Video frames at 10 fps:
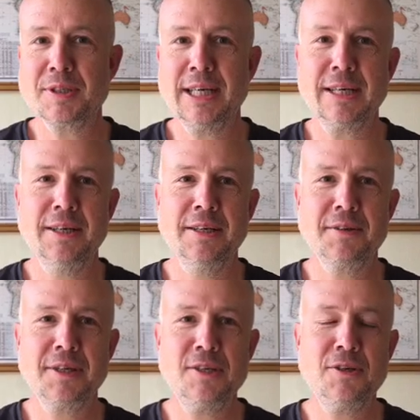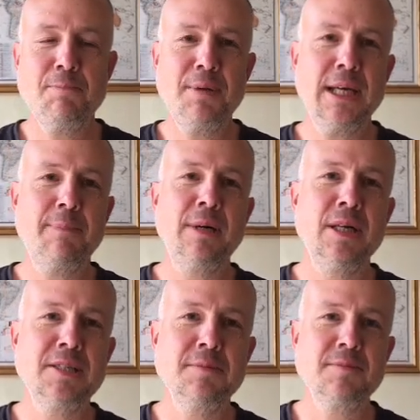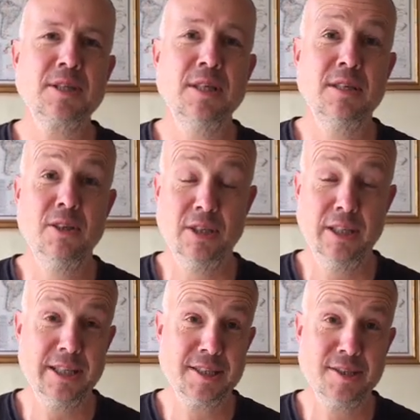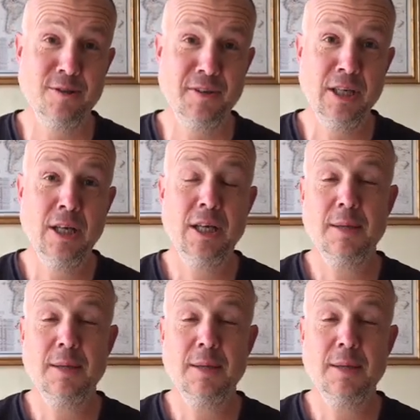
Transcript: that kind of thing, you can pick up items that look like silver.